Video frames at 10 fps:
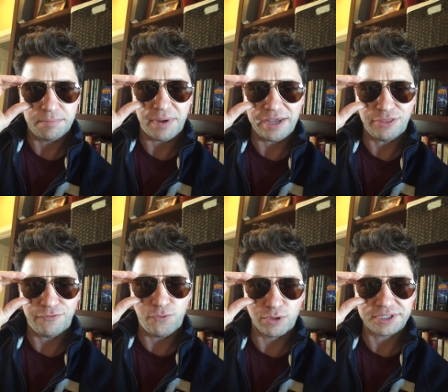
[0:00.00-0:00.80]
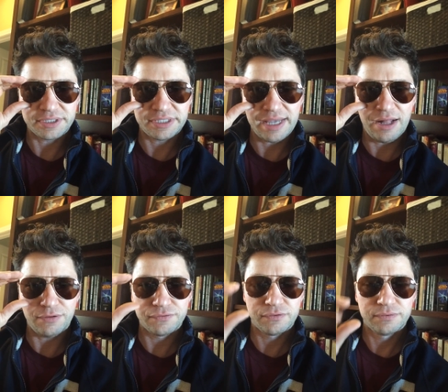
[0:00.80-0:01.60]
by the Force
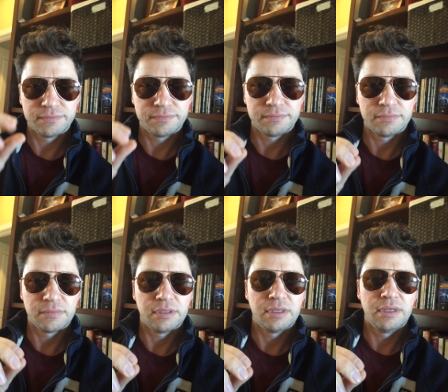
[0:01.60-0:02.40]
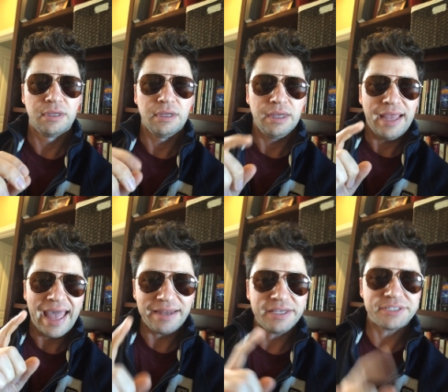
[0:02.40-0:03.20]
itself,
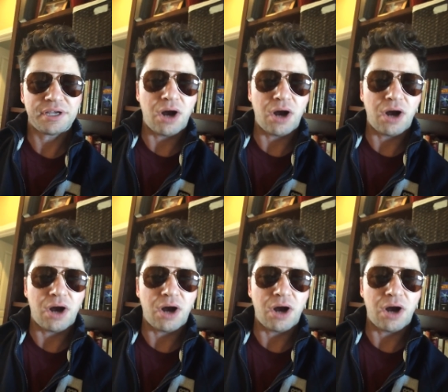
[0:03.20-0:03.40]
had his